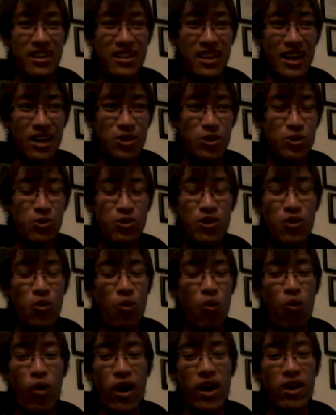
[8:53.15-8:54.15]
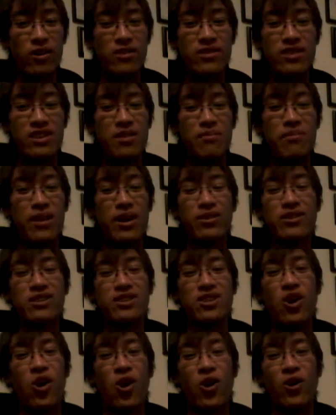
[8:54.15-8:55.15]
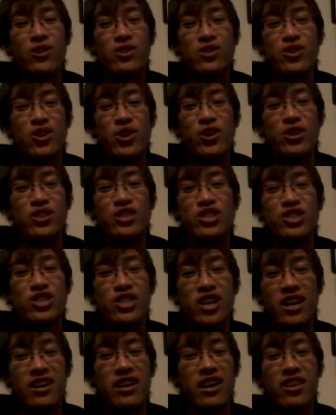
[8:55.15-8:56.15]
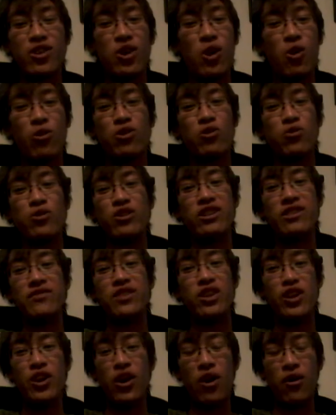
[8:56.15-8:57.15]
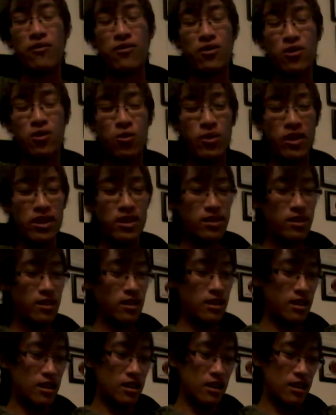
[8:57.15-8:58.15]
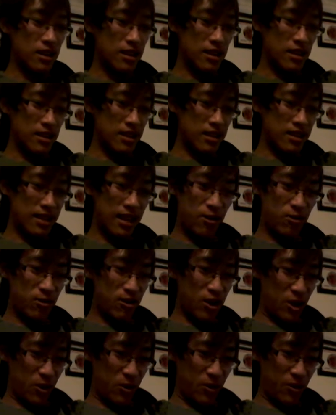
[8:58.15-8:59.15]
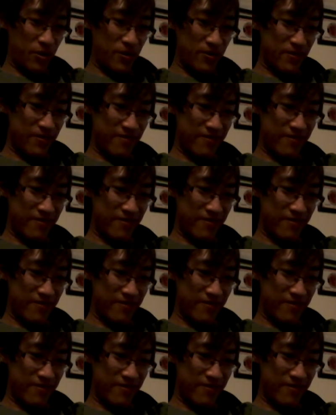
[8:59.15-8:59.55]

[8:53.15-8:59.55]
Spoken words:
Like, you can weld an American car's hood shut and the owner wouldn't even know for a week. Like, they don't know.